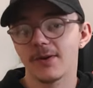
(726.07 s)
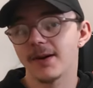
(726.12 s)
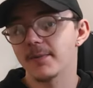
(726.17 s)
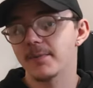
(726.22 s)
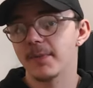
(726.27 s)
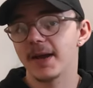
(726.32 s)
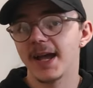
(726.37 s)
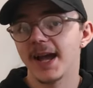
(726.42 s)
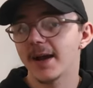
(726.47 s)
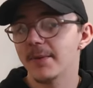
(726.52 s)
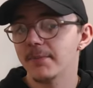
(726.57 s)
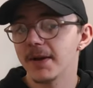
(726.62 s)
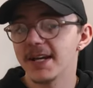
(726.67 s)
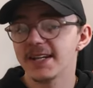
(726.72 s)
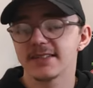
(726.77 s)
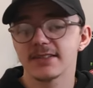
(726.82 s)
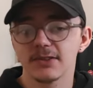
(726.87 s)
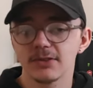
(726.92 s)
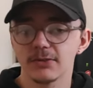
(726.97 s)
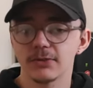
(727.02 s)
so I may, I
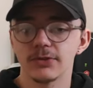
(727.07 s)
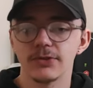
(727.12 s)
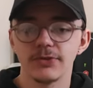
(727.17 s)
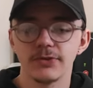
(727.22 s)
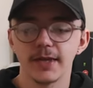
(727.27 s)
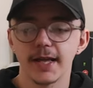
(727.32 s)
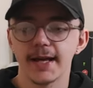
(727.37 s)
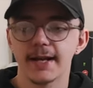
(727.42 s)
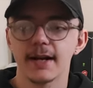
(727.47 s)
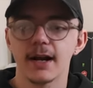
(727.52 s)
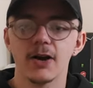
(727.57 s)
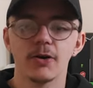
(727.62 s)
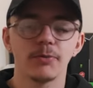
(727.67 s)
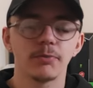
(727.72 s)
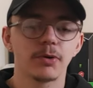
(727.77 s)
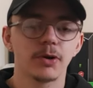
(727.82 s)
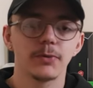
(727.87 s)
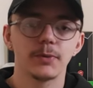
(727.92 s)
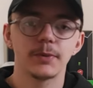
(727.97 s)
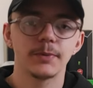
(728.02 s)
may still do that. I'll
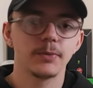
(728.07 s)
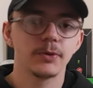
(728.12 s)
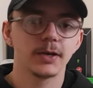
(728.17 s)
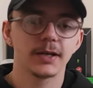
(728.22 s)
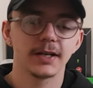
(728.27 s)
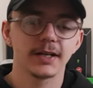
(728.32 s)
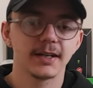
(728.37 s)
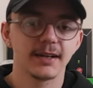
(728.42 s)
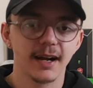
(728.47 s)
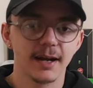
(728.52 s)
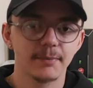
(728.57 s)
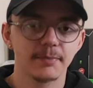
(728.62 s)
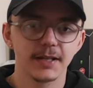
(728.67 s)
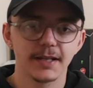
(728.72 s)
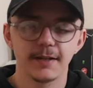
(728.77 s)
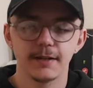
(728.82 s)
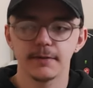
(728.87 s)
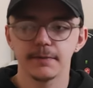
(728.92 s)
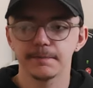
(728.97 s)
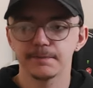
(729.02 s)
probably put out an
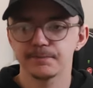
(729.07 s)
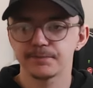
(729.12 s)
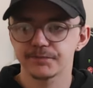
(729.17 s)
update,